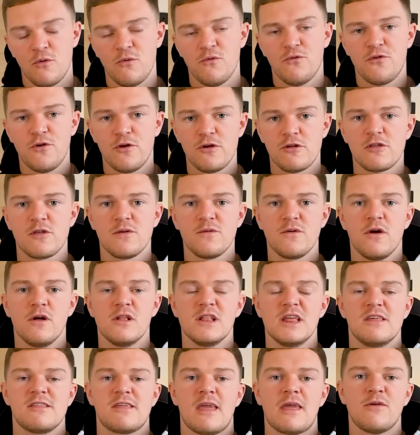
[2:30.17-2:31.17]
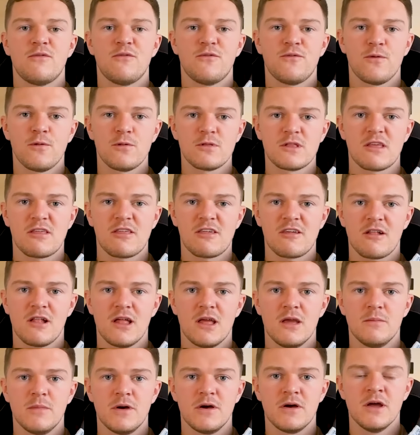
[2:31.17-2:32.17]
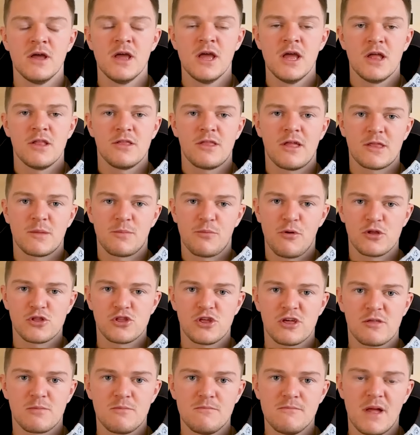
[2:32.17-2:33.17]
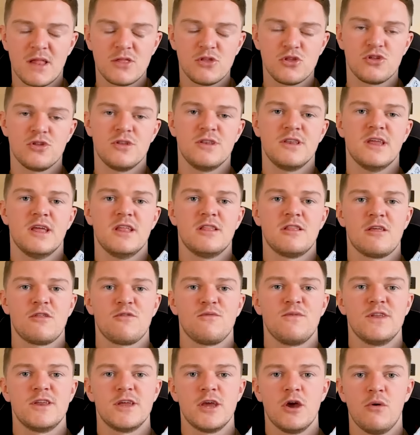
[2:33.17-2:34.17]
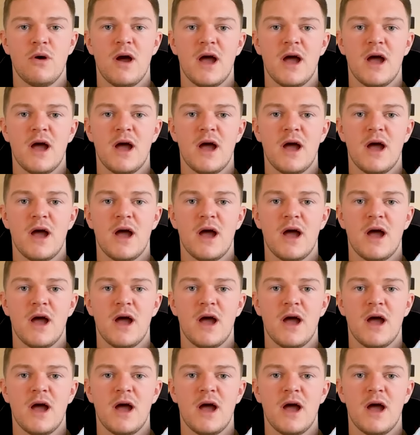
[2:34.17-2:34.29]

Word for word: first of all is a full disclaimer that the projects mentioned in this video,